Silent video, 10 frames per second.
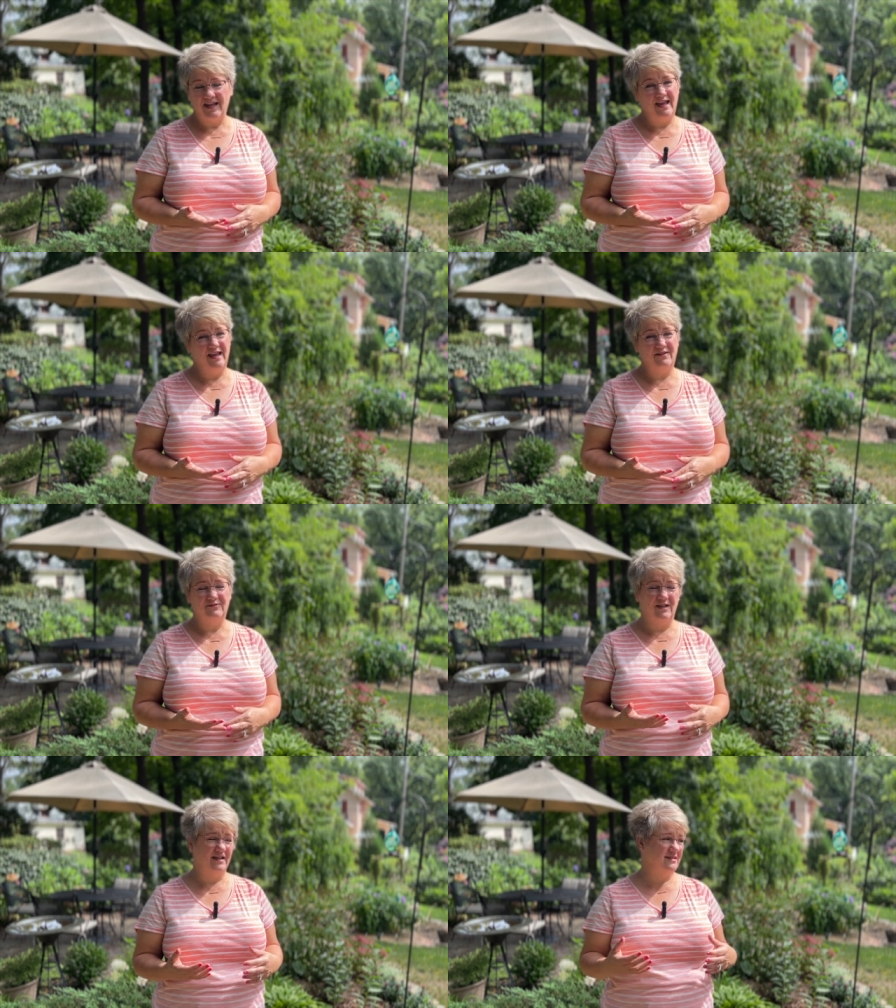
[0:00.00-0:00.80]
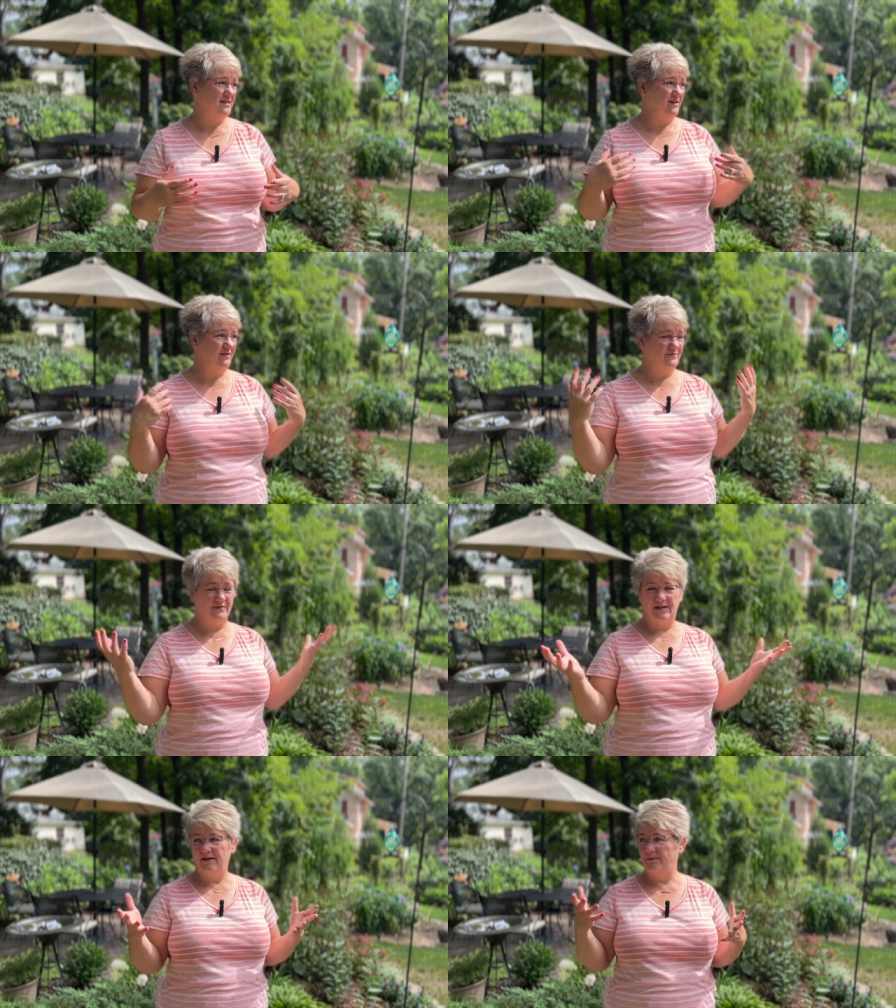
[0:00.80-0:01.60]
I have lots of
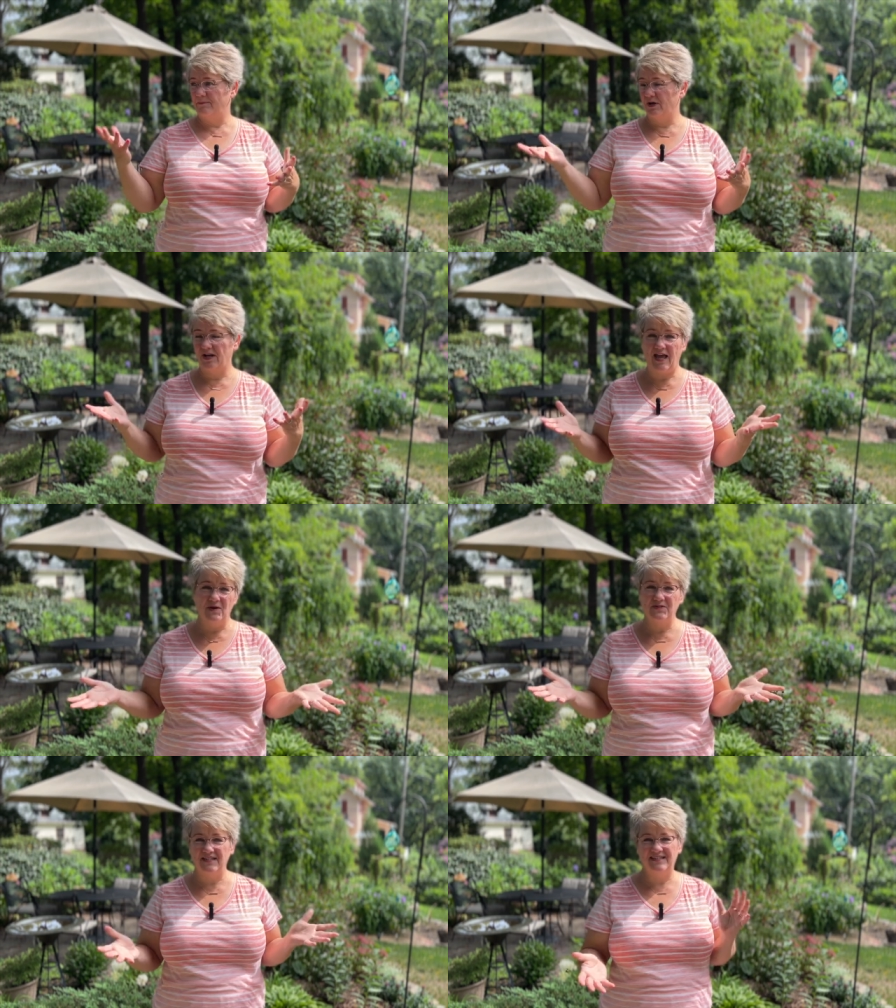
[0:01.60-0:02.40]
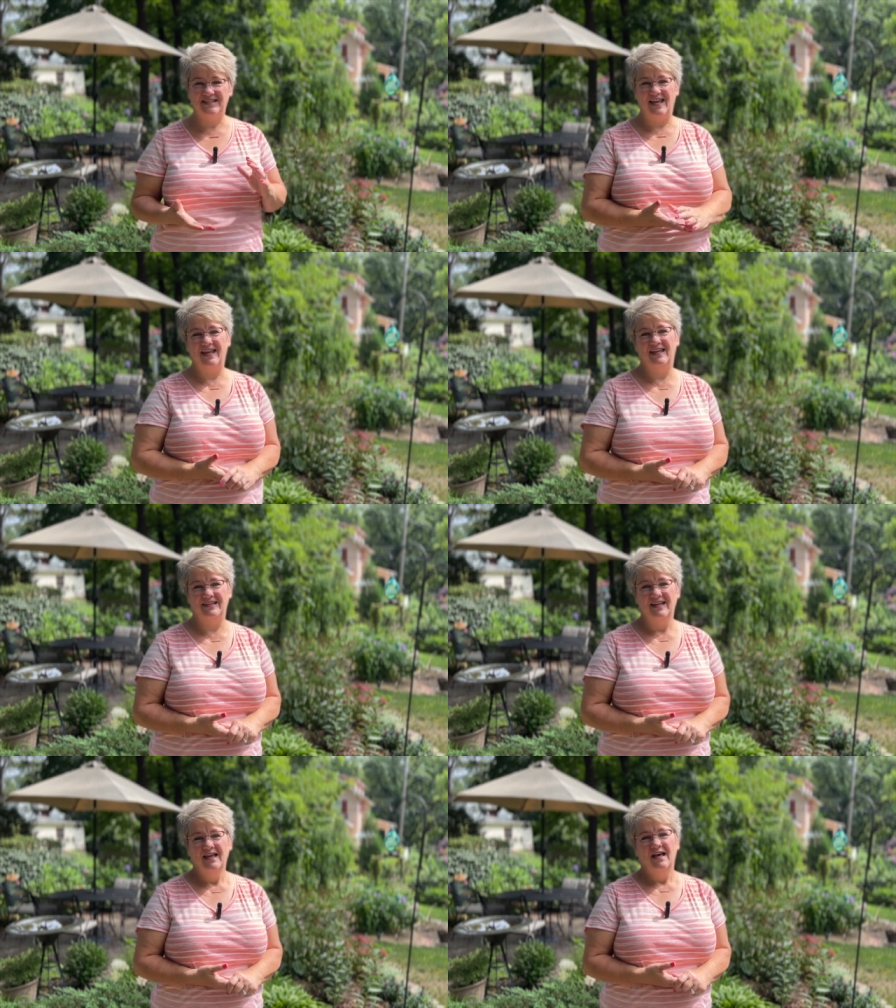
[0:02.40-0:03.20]
uh, bird houses
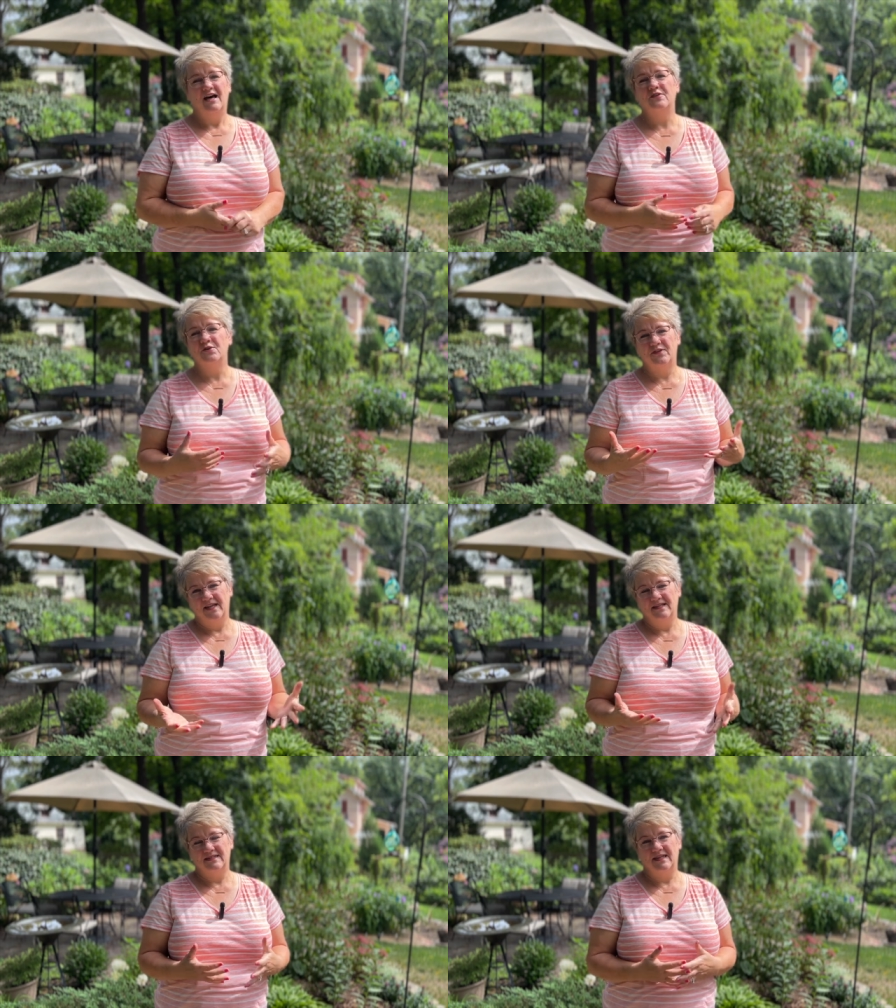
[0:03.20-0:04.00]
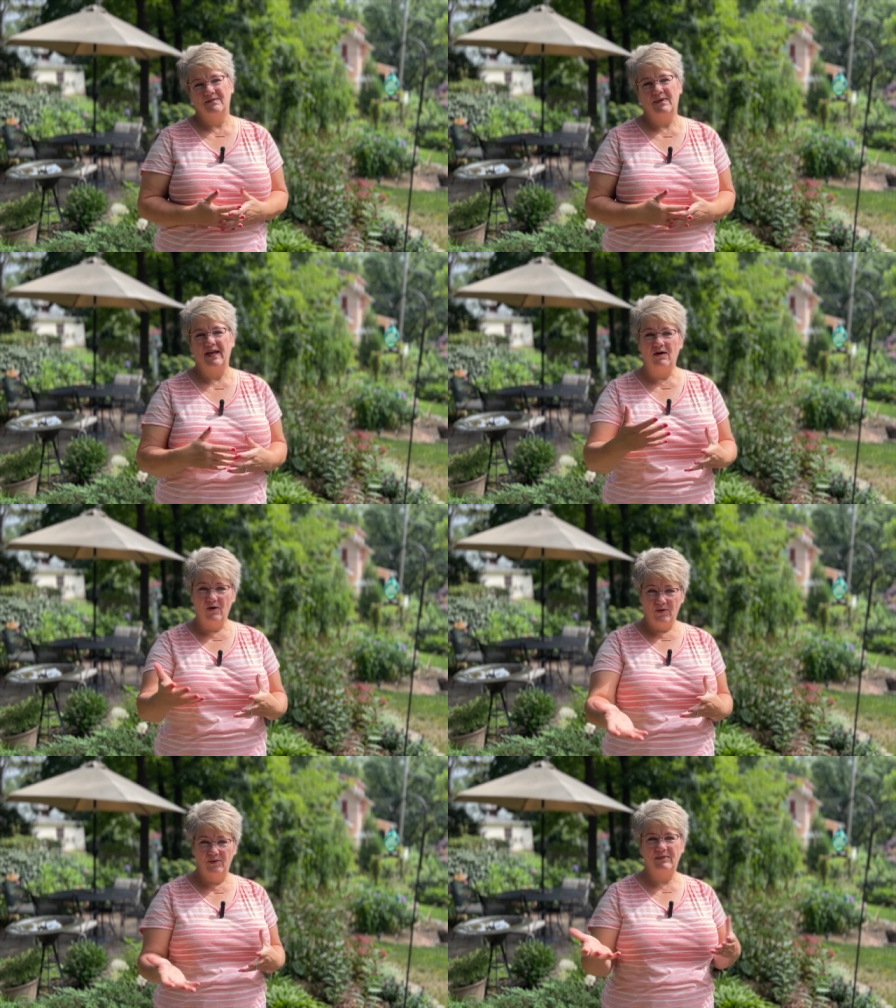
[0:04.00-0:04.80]
and other things in my
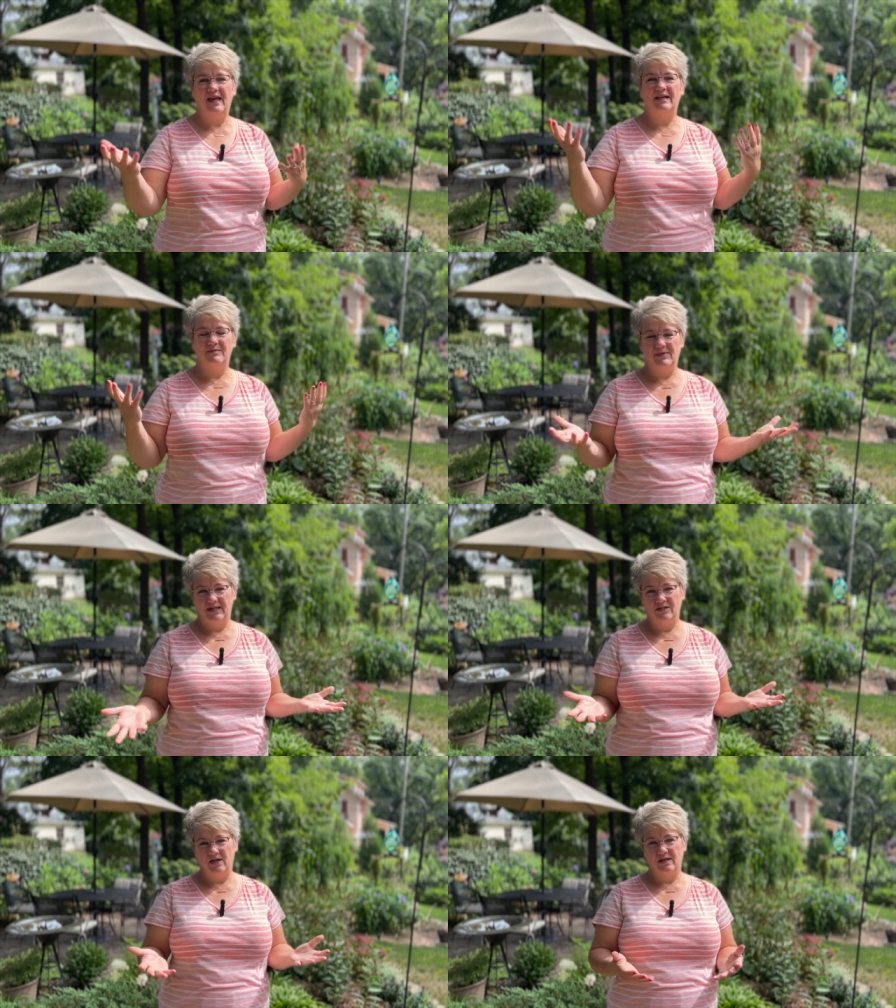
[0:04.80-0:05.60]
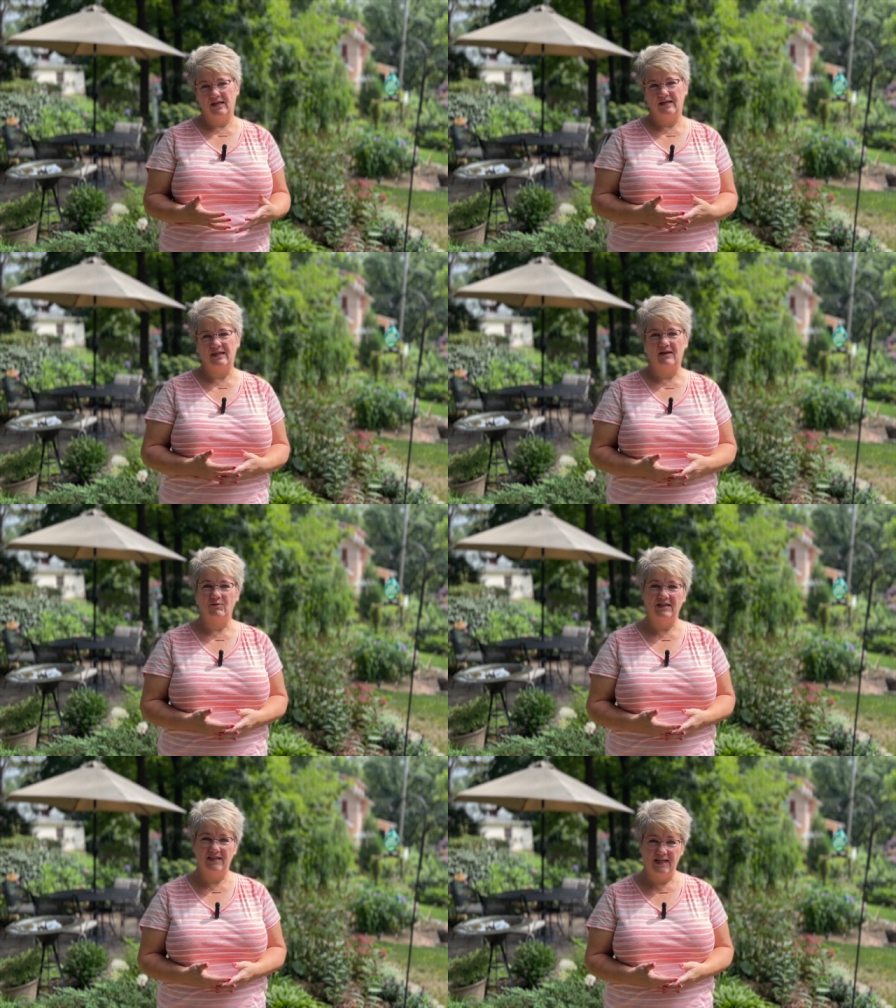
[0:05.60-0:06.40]
home and in my garden that
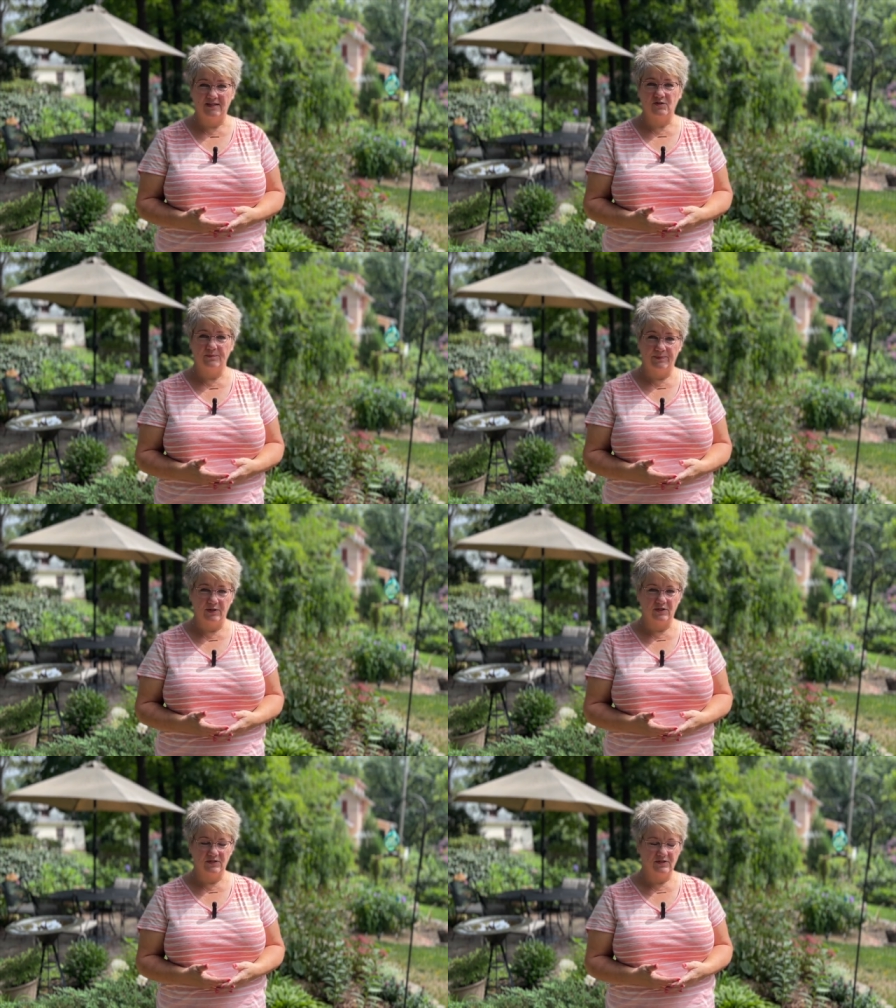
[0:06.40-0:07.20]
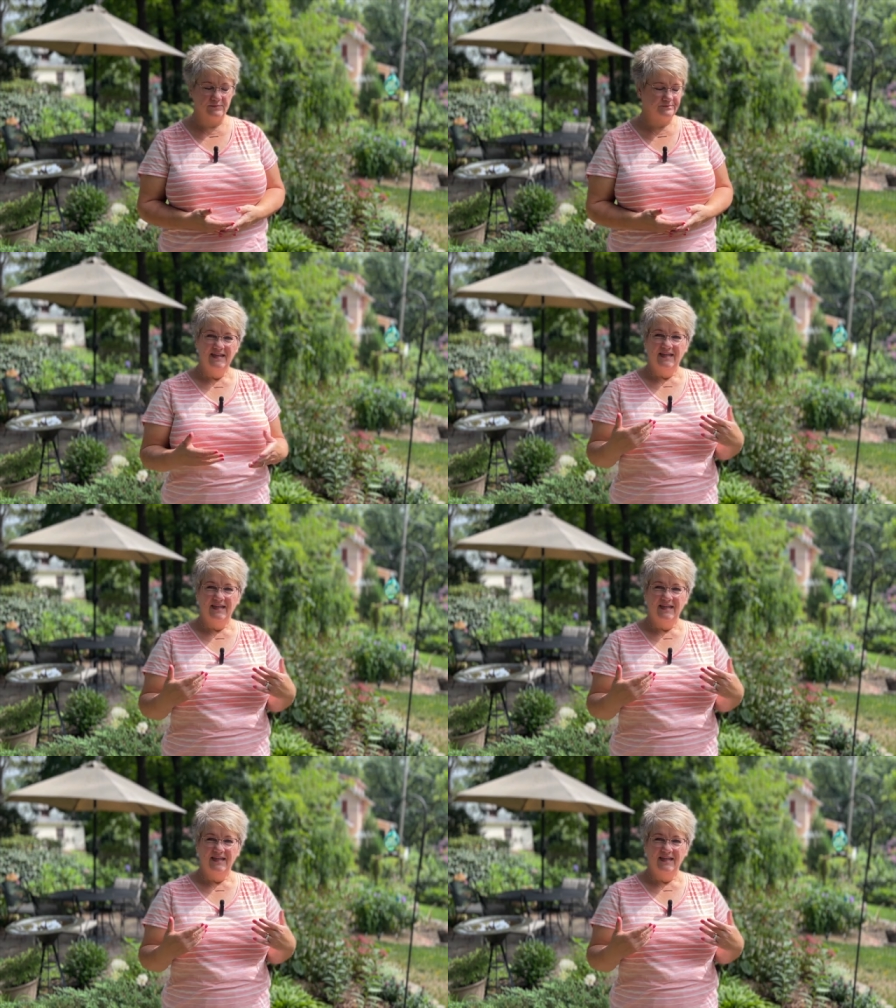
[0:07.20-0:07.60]
relate to birds.